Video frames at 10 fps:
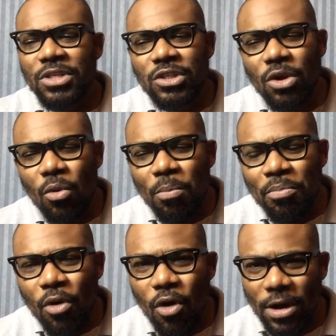There is
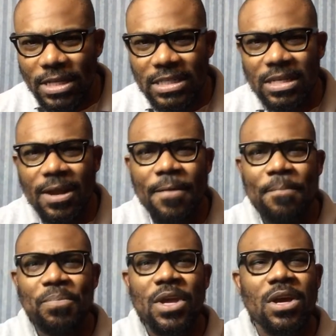no point
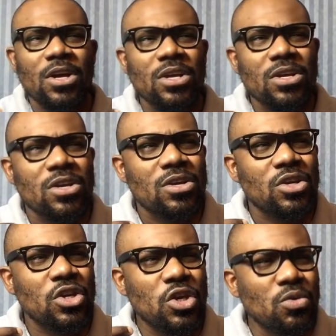
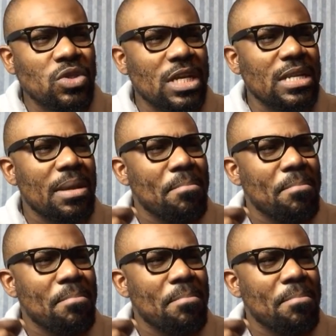using